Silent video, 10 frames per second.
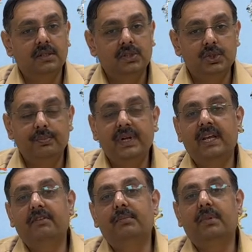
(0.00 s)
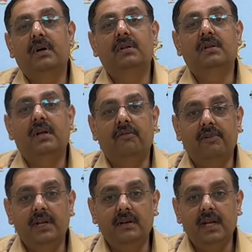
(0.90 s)
should be given bath
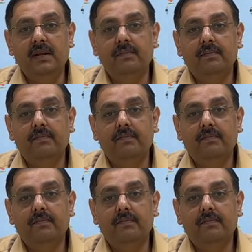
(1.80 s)
every day.